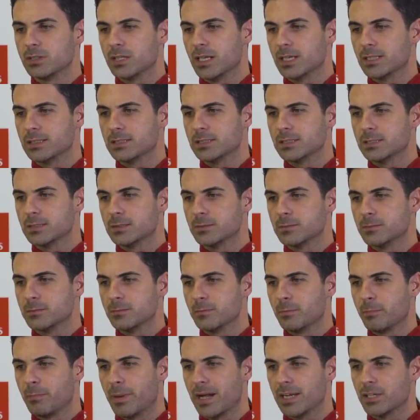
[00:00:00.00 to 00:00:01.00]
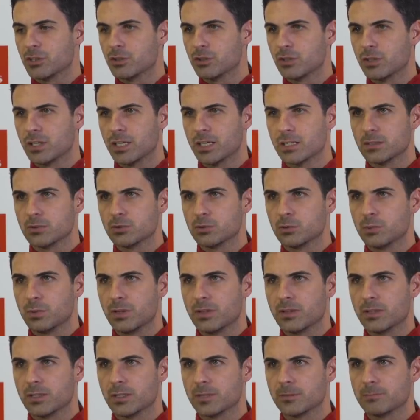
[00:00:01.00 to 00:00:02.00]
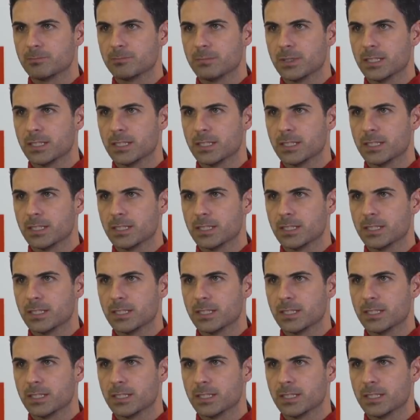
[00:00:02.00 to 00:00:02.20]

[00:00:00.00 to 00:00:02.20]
that passion has to be there,